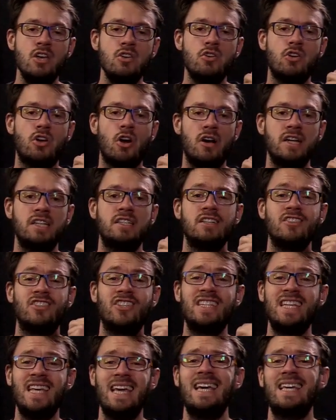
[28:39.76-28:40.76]
you're going to
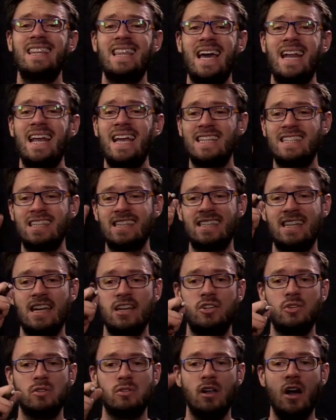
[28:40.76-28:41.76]
tick that
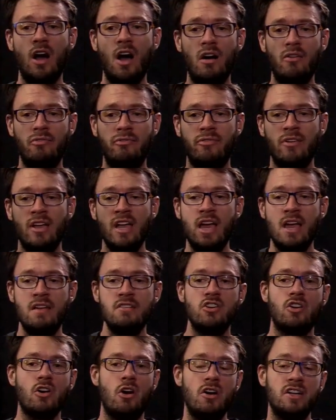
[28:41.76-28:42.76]
existential off,
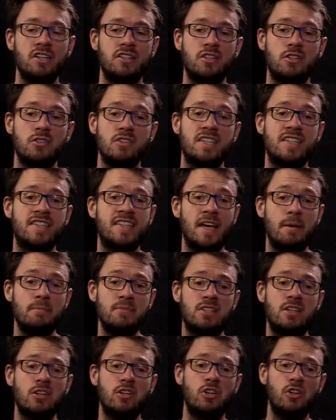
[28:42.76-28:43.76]
you're going to
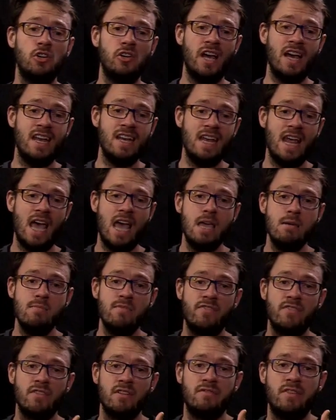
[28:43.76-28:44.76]
substitute a
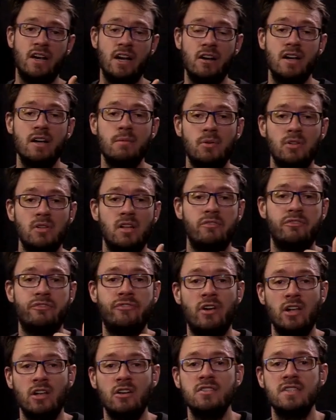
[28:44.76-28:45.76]
name for the variable that
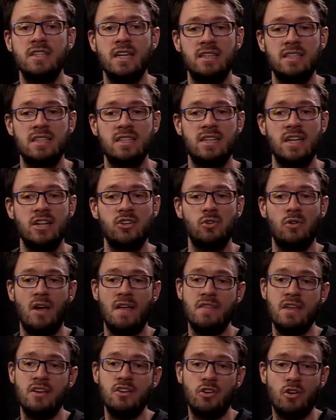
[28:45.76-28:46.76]
follows the existential,
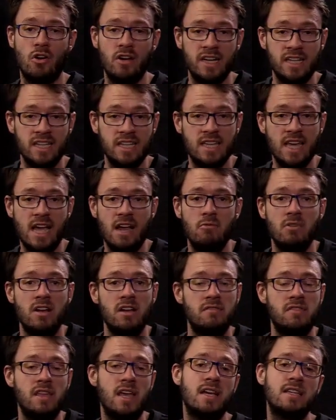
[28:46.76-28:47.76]
and then you're going to get rid
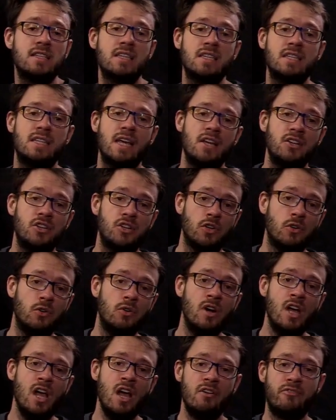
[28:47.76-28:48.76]
of the
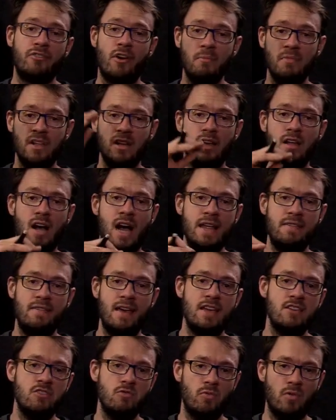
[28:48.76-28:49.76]
existential from the line
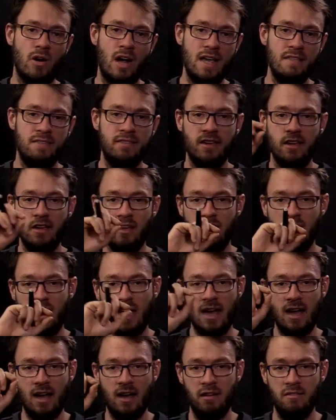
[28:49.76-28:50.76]
that you write the
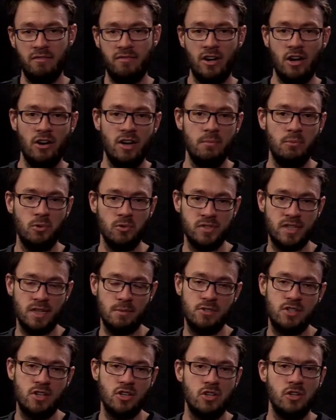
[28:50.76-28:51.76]
variable
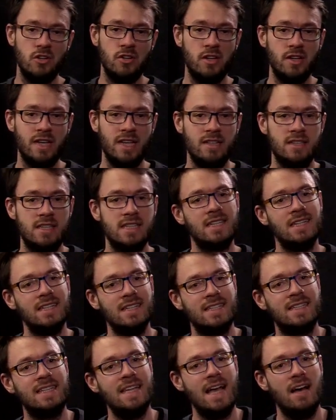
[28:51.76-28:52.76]
substituted
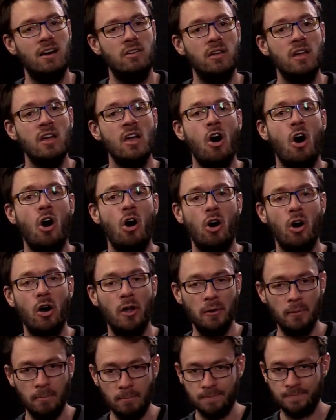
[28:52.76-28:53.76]
instance down
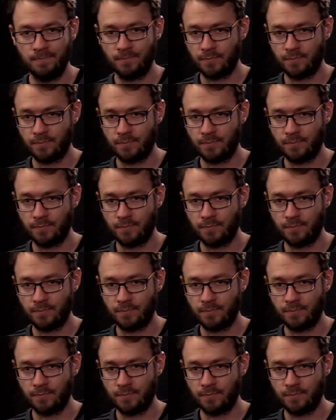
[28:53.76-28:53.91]
on.